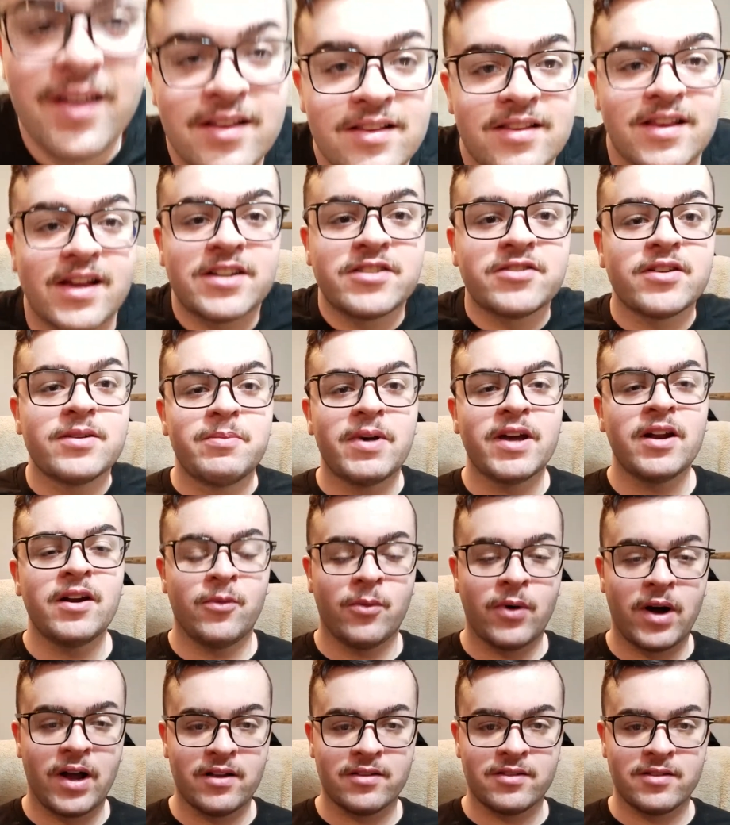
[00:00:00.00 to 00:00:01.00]
it's actually been
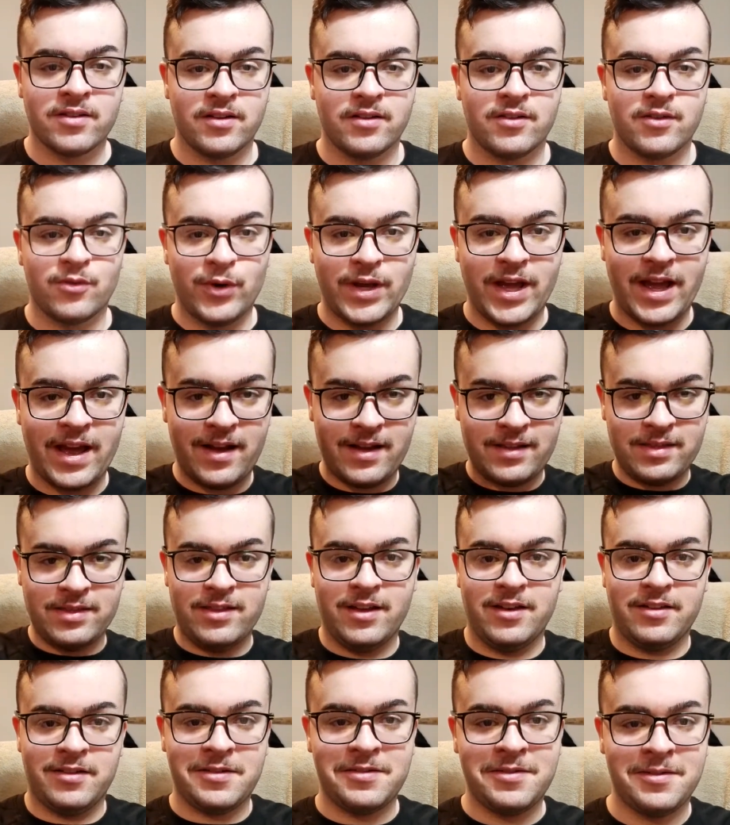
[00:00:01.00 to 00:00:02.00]
a while since we had
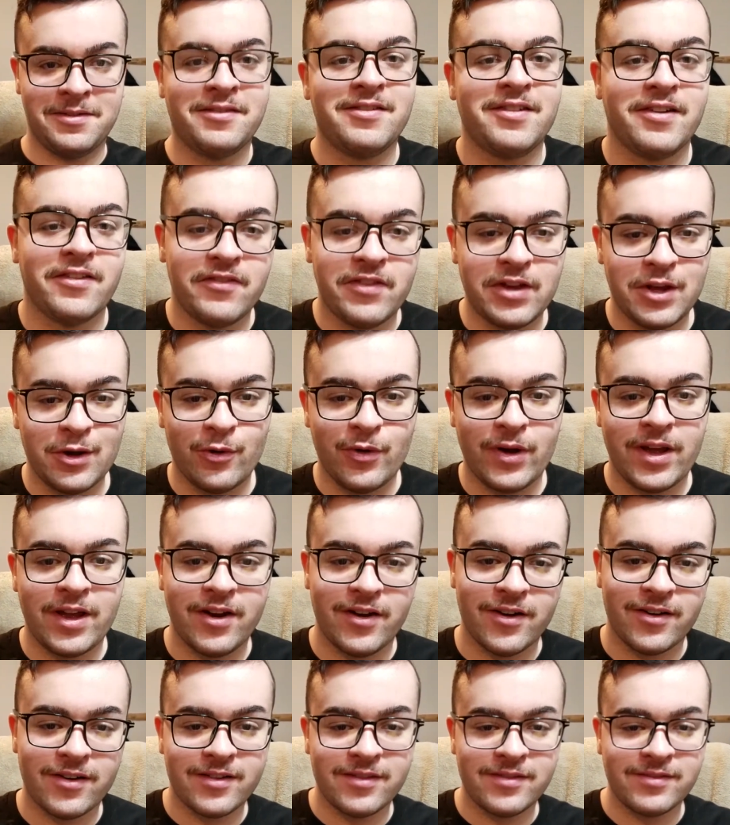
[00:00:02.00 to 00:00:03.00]
this view
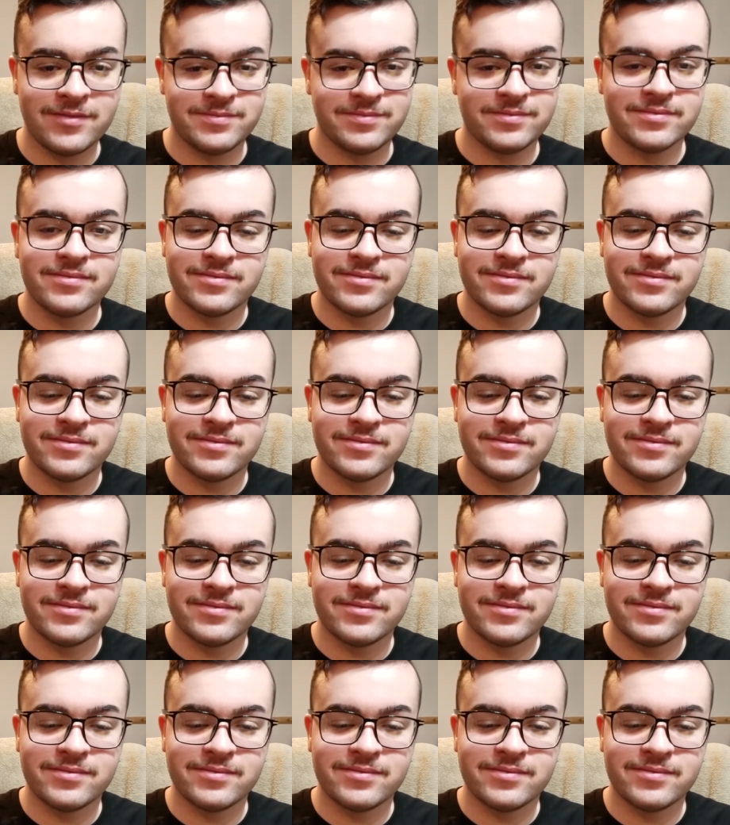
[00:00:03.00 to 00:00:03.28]
here.